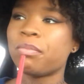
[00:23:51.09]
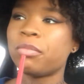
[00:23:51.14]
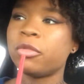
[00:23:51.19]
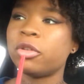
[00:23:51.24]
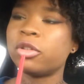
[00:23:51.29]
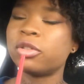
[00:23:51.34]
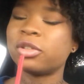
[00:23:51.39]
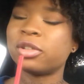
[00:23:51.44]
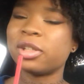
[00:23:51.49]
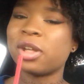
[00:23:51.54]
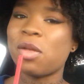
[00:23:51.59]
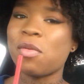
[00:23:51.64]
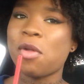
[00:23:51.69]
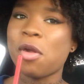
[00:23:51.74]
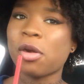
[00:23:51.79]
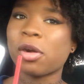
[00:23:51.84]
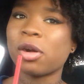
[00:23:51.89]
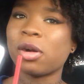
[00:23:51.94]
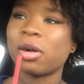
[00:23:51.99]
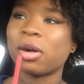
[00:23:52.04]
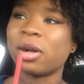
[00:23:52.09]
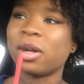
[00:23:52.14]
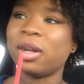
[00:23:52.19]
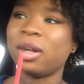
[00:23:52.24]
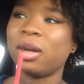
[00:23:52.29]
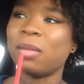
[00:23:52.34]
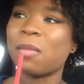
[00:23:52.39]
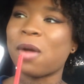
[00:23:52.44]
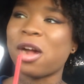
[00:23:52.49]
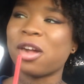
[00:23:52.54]
You're just in your car
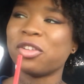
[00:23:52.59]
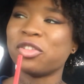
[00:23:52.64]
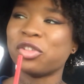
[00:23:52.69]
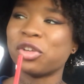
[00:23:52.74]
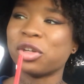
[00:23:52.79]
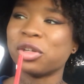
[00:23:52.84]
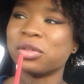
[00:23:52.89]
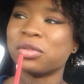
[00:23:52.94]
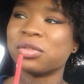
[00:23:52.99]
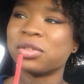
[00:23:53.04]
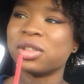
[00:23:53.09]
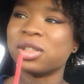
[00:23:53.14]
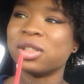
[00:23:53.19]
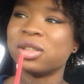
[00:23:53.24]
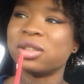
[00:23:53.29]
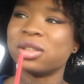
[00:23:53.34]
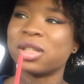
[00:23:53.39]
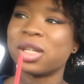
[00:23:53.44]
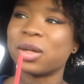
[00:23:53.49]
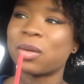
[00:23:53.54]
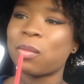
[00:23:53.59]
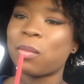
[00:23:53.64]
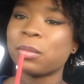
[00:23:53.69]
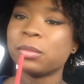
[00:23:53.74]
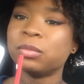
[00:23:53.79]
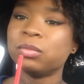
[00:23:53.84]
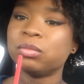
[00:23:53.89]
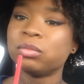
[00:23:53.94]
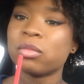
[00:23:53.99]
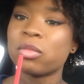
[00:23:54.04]
eating by yourself, and it's like
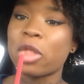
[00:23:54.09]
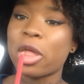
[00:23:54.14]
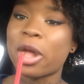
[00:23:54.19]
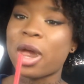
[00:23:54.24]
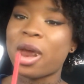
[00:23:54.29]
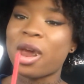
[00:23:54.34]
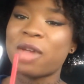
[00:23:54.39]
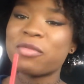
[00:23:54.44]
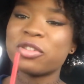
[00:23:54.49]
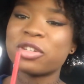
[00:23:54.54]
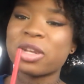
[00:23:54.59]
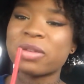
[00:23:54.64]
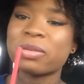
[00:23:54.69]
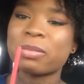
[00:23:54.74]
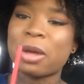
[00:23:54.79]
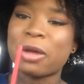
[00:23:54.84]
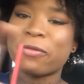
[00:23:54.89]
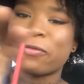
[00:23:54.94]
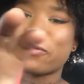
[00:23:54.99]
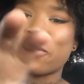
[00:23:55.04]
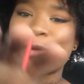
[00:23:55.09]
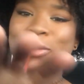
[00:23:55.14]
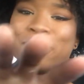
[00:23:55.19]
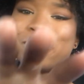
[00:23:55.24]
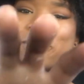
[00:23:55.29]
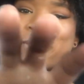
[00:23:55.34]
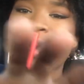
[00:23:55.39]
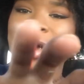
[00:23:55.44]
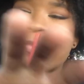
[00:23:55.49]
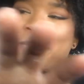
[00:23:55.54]
I just have my
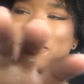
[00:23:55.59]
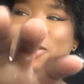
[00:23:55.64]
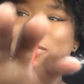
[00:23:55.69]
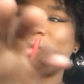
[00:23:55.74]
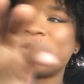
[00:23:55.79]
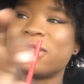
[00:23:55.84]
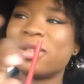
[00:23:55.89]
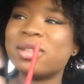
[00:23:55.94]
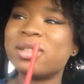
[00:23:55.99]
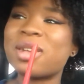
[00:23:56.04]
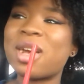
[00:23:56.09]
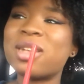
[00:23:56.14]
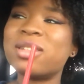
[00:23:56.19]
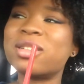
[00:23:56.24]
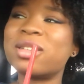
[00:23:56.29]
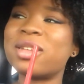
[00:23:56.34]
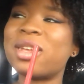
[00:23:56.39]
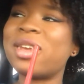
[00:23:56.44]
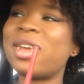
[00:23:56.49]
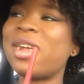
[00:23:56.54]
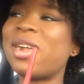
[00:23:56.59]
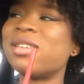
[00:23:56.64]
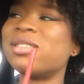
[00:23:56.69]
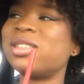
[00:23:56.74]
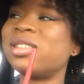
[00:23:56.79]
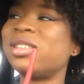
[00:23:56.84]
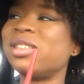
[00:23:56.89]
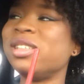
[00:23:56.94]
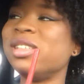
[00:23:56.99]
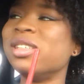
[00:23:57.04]
phone propped up to the side so they can't
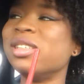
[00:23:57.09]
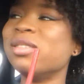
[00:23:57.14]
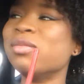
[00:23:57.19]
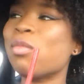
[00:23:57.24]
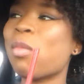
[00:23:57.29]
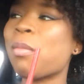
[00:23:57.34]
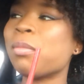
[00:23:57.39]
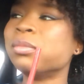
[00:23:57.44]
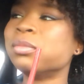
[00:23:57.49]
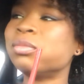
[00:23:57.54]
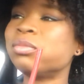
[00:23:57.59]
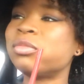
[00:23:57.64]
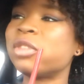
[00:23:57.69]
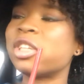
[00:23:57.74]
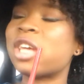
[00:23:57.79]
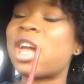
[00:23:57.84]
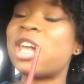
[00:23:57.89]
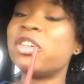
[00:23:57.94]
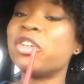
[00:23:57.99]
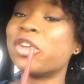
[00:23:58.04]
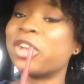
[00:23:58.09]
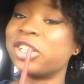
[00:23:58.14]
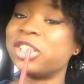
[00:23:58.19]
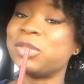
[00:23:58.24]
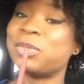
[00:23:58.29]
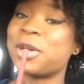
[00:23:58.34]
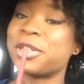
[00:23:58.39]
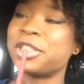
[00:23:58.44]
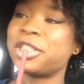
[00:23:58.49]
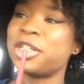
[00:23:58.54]
see. So I look
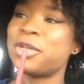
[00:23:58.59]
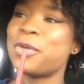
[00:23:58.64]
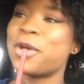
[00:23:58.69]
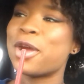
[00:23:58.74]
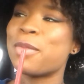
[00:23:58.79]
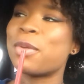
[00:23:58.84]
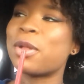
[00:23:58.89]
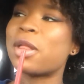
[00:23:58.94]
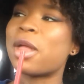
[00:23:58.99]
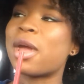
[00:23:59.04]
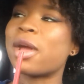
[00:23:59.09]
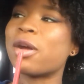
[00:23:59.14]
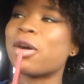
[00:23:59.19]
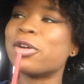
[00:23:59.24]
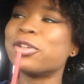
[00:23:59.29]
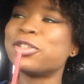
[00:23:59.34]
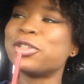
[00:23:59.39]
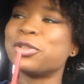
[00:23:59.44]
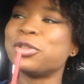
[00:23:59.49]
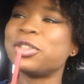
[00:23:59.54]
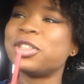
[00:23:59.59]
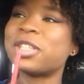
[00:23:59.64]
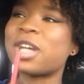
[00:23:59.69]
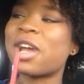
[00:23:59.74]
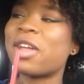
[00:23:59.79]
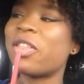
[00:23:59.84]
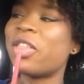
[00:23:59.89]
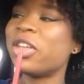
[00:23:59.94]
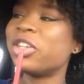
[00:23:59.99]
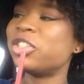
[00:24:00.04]
especially weird, but like also,
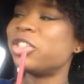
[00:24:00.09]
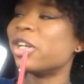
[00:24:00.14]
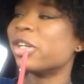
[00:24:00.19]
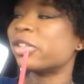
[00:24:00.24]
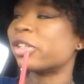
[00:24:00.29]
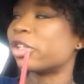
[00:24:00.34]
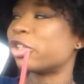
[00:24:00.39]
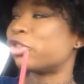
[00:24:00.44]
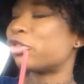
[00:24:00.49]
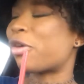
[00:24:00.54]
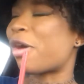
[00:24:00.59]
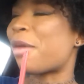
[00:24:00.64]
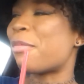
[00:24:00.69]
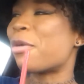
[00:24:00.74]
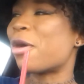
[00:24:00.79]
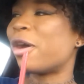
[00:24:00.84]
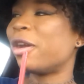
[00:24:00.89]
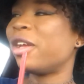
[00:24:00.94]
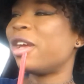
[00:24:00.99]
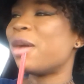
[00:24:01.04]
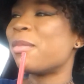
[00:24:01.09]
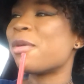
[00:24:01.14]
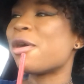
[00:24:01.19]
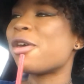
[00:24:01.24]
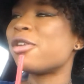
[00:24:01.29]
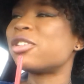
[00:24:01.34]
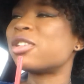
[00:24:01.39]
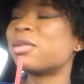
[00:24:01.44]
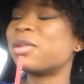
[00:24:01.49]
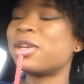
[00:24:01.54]
I think she has like a tripod
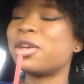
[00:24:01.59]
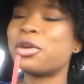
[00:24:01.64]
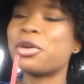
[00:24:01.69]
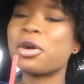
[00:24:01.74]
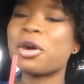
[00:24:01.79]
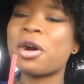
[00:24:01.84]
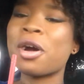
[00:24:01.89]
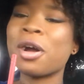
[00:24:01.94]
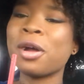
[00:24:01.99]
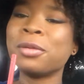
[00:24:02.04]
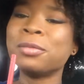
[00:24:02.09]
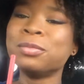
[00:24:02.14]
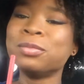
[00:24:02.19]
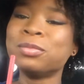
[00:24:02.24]
camera or something in her car.